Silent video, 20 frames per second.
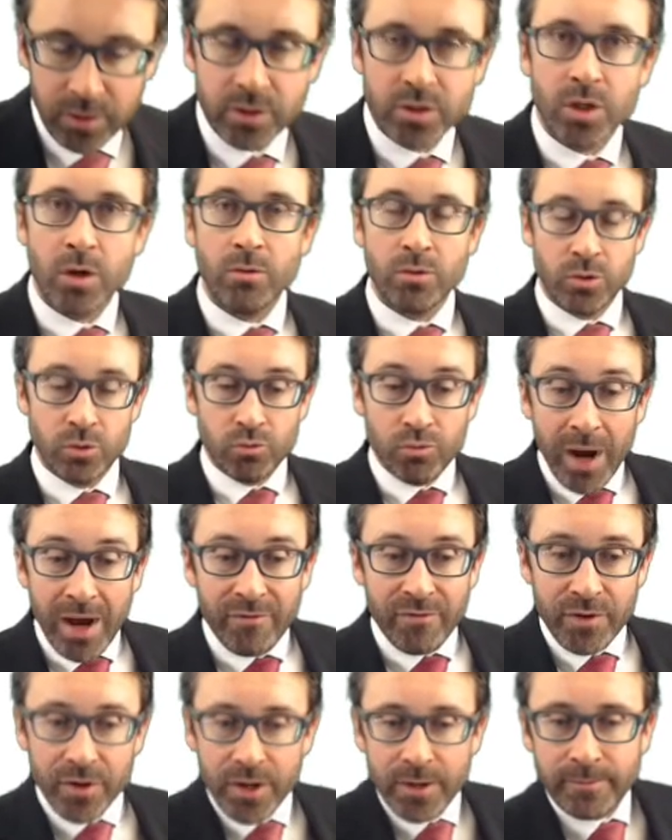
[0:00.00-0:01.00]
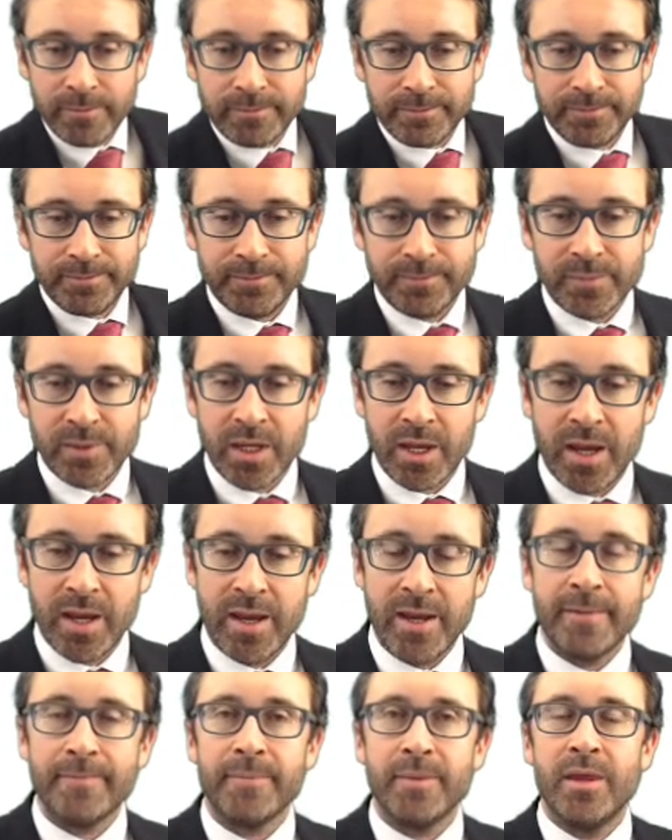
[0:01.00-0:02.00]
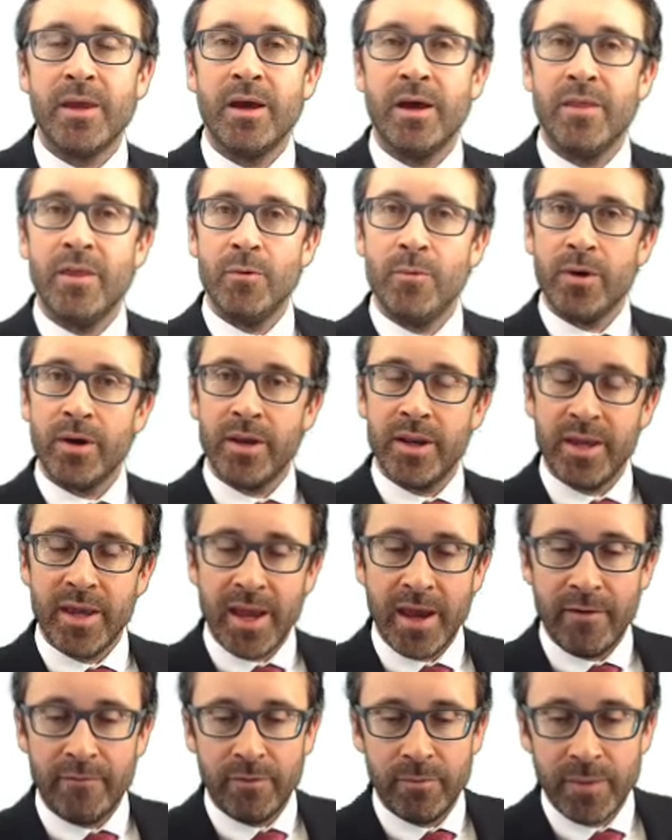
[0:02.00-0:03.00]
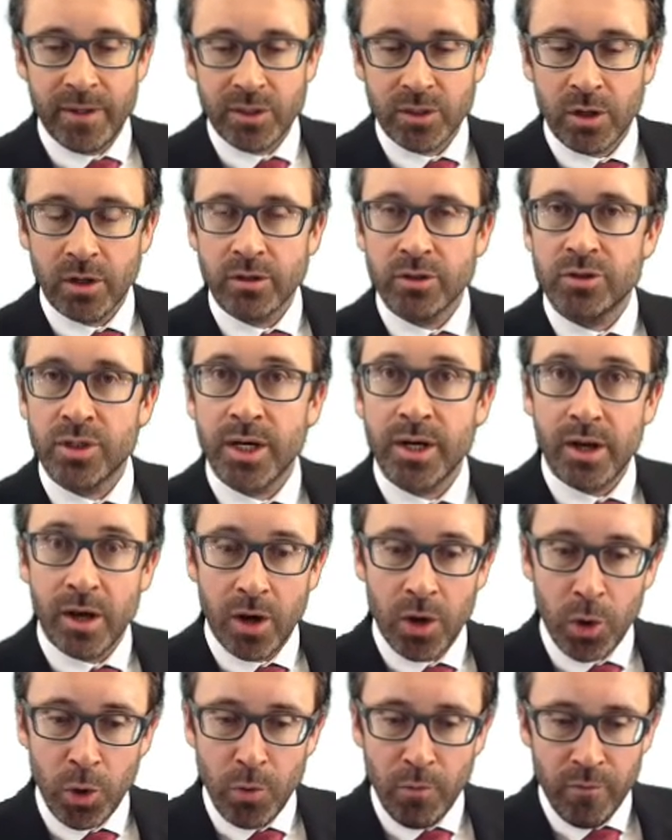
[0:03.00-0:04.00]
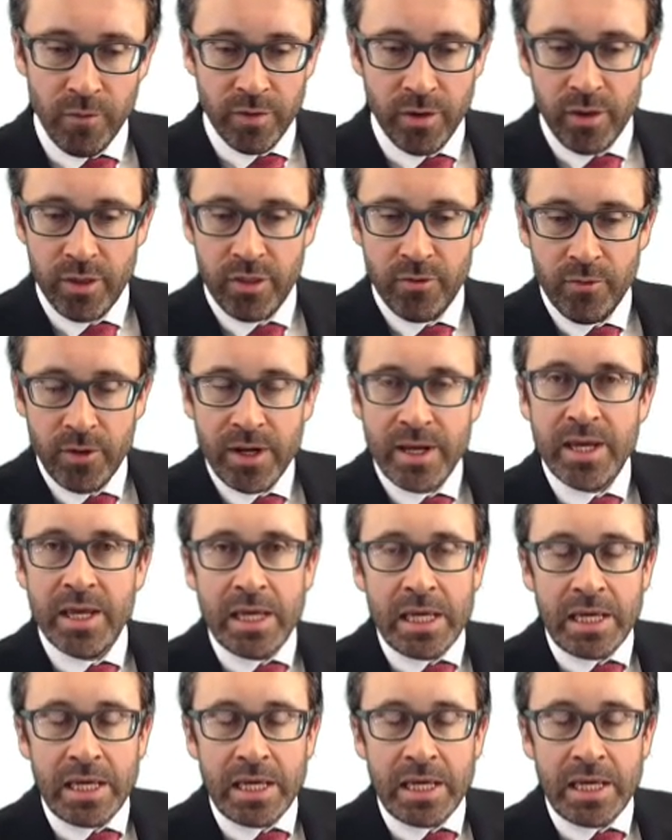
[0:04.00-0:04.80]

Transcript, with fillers: the total revenue, okay, that we're going to get from this contract over the 3